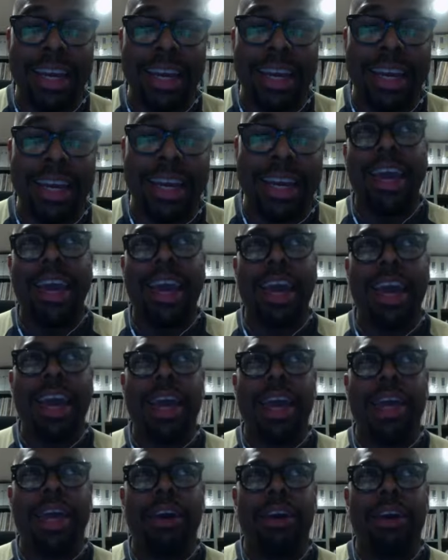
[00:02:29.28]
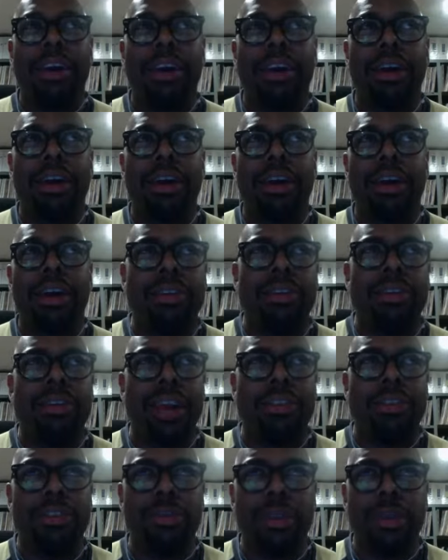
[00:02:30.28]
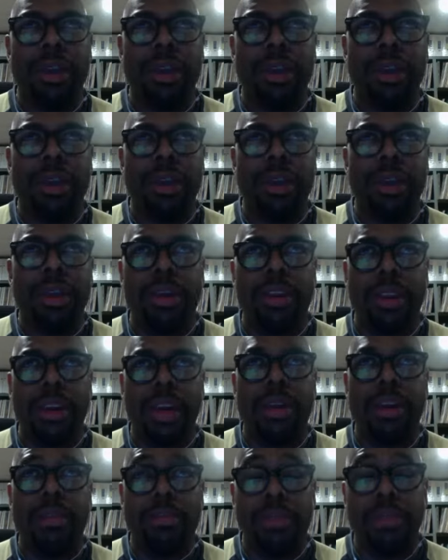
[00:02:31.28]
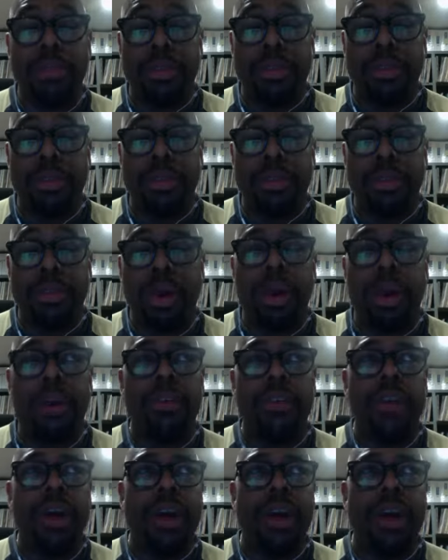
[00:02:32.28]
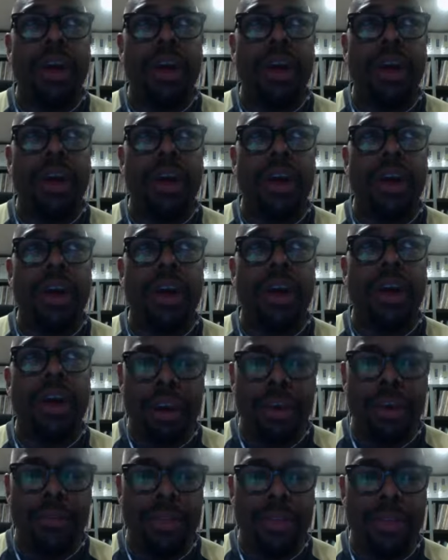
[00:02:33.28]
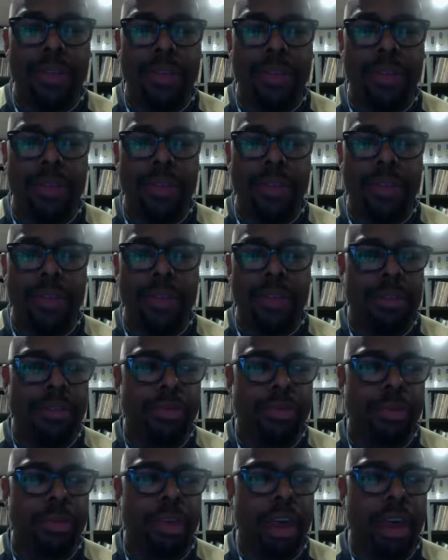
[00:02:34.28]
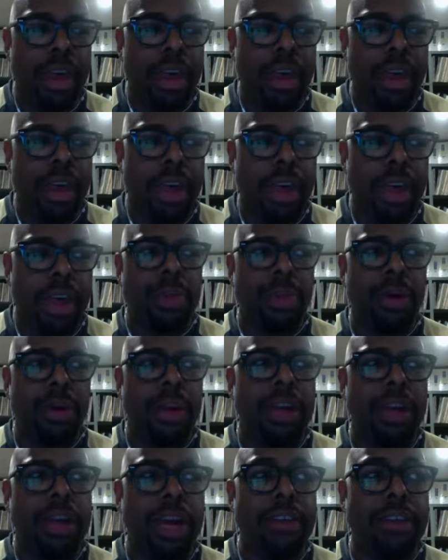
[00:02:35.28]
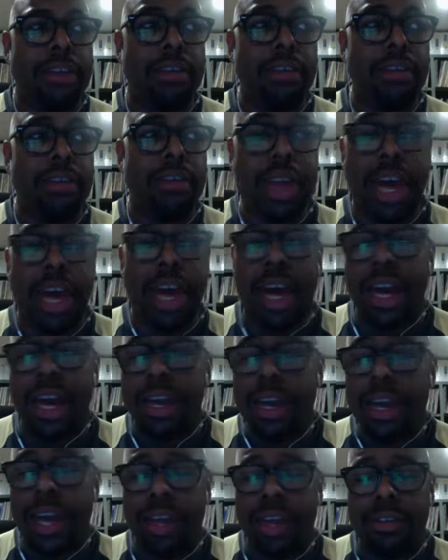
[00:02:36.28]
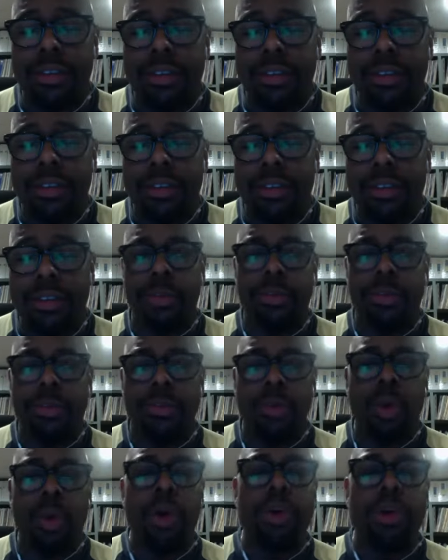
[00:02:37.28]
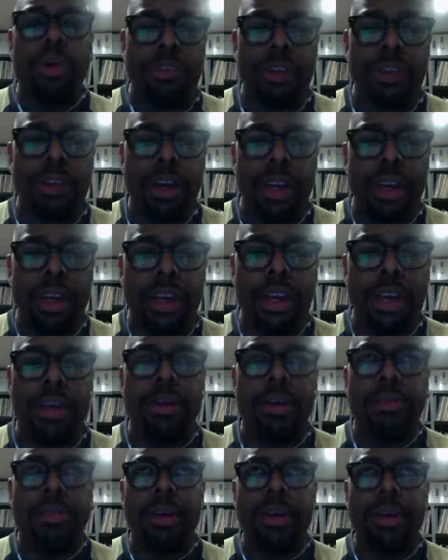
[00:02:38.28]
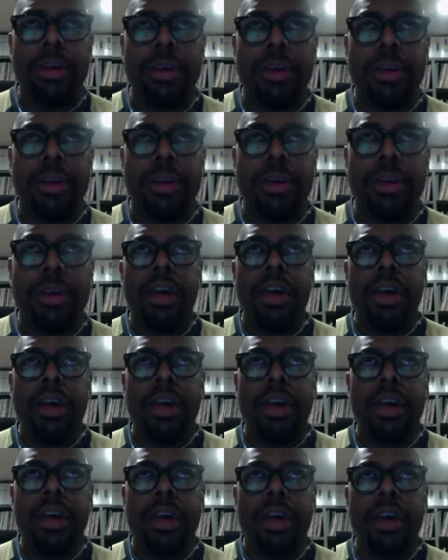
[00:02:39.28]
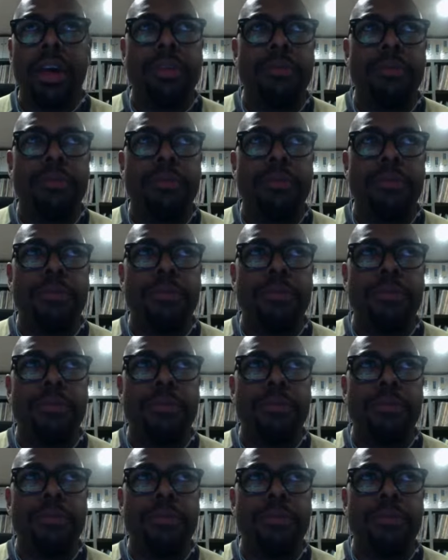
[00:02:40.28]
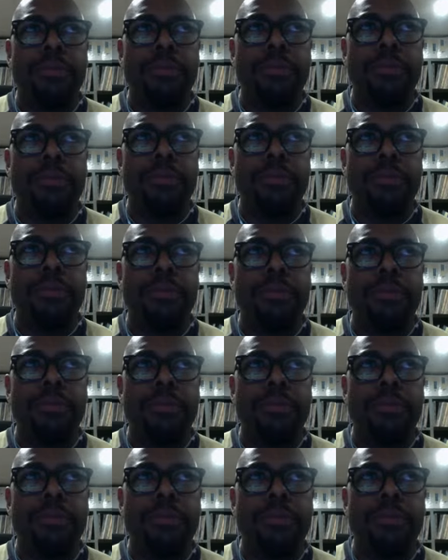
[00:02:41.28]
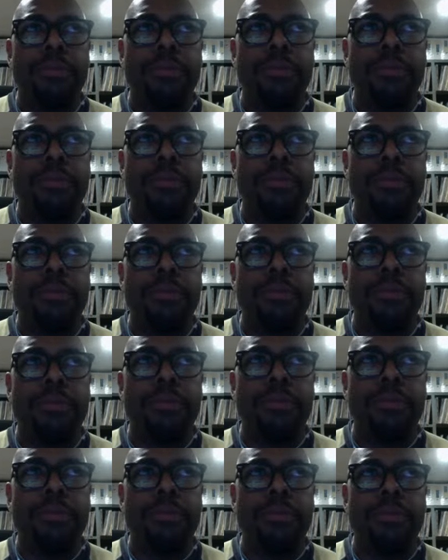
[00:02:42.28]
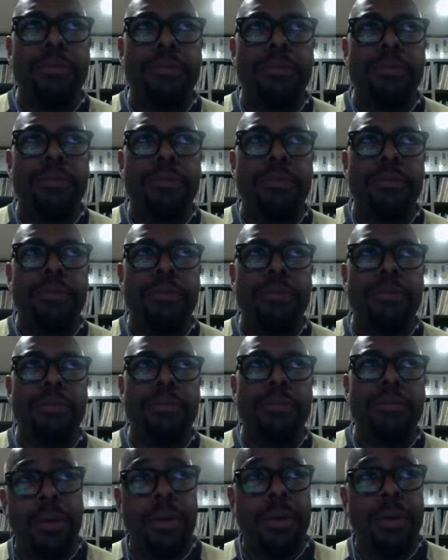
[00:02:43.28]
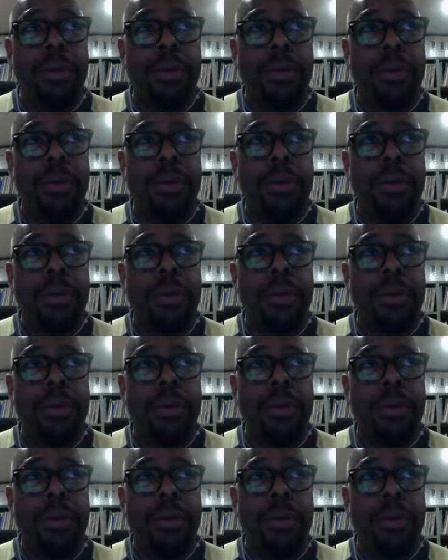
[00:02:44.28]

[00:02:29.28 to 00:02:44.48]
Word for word: And uh, a lot of jazz critics and, and musicians as well have regarded as has regarded nineteen fifty-nine as this sort of watershed year, because if you if you ask most musicians and most critics to name